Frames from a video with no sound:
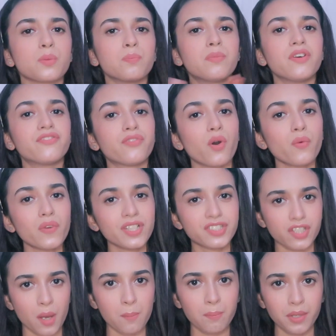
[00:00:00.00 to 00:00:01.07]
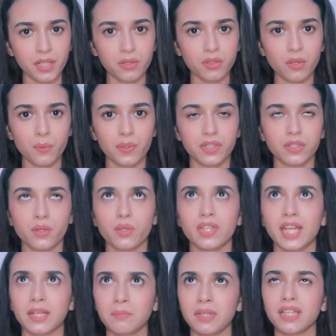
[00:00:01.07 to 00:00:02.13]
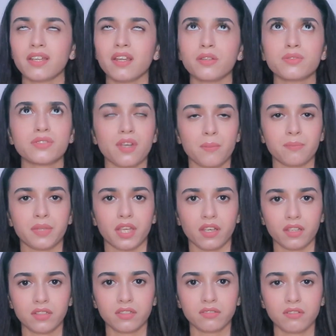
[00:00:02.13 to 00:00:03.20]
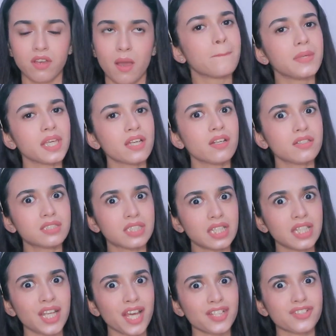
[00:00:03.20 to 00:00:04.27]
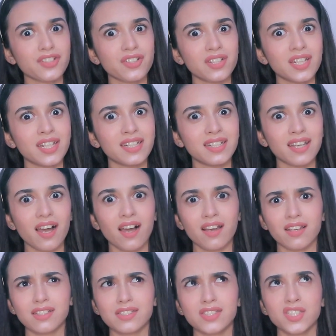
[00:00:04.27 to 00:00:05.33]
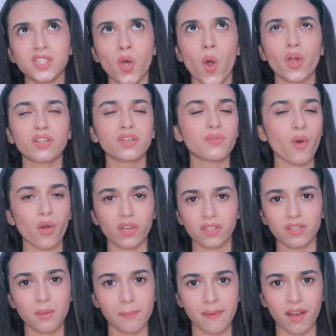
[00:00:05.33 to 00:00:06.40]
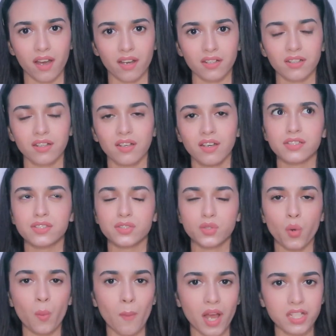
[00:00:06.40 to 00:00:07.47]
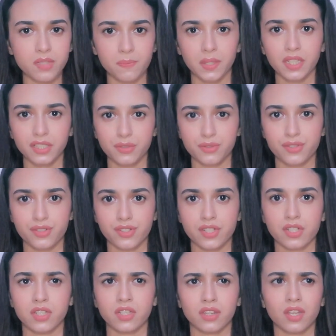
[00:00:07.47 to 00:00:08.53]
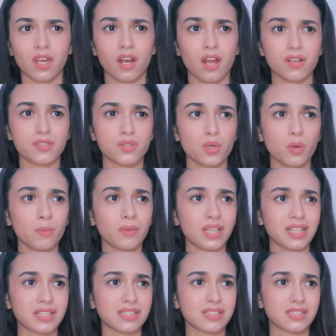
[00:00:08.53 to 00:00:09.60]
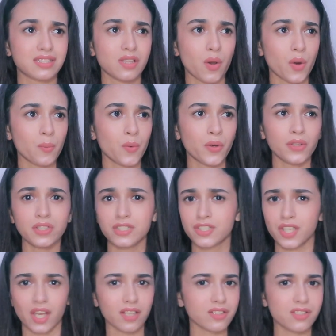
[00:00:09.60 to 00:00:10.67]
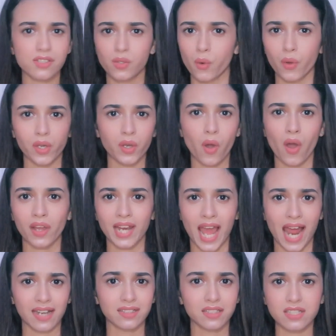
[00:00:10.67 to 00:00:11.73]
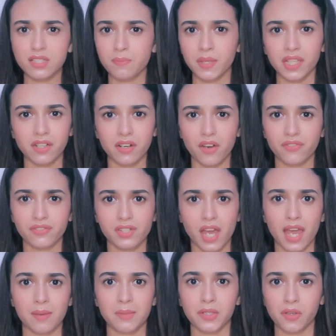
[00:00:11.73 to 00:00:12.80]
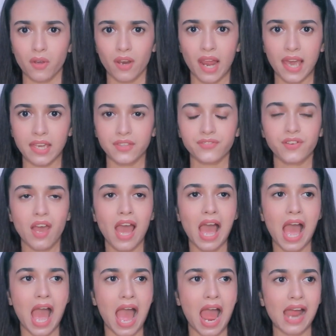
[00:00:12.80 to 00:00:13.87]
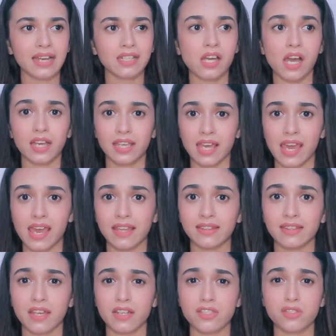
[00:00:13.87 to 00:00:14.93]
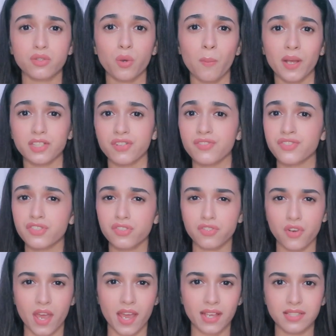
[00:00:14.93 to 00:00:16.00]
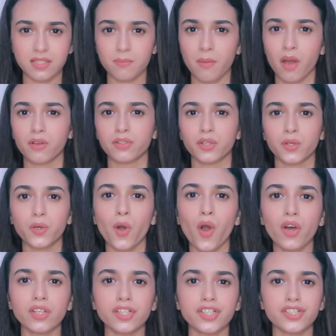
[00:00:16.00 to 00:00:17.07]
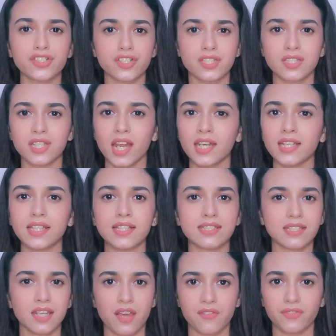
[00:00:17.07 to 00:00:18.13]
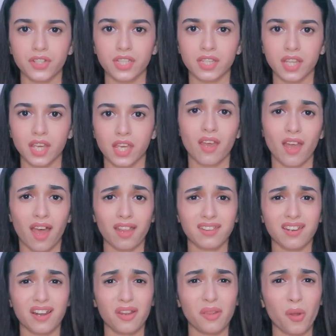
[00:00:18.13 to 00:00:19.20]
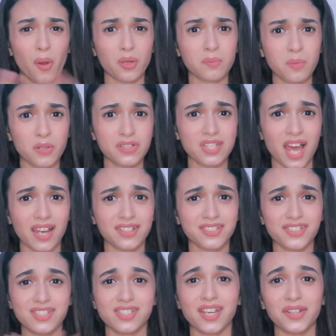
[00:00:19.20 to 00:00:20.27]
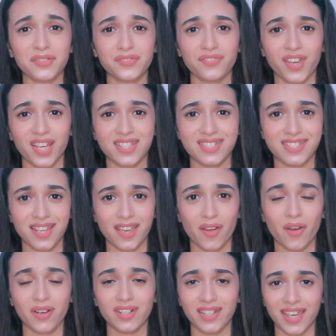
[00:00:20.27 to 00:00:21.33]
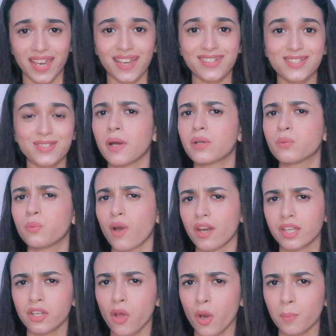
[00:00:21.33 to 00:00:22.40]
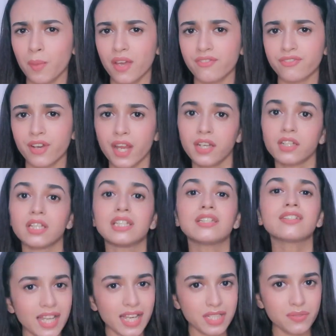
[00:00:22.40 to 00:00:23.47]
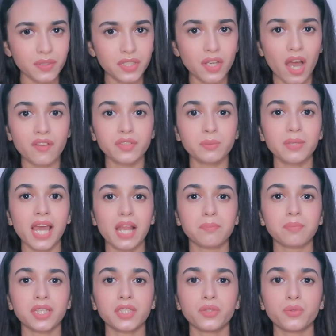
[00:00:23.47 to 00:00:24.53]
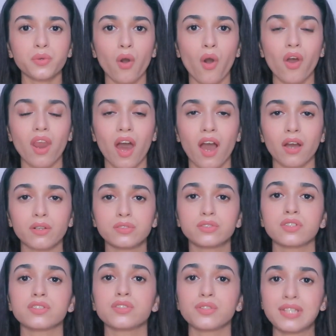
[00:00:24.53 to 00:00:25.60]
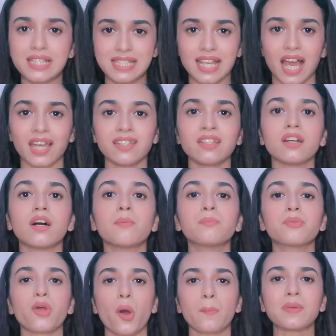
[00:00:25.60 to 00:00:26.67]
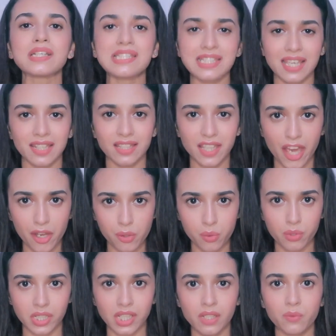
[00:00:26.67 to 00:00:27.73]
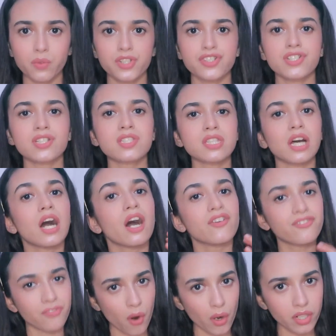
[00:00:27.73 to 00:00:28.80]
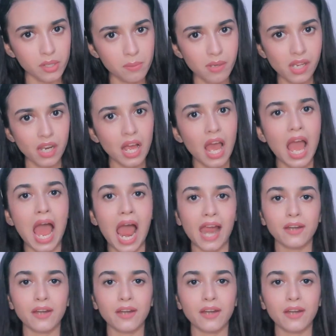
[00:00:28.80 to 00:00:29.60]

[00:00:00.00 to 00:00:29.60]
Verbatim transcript: So before we jump into the video let me tell you something. Being a teenager in India is not a walk in the park. There is so much pollution, there are so many hormonal changes going on at this period of time in your life and again there is so much of stress about your college your studies and everything and there are a lot more challenges that you face day on day but worry not my friend in today's video i will be helping you all out to design a proper skincare routine which is affordable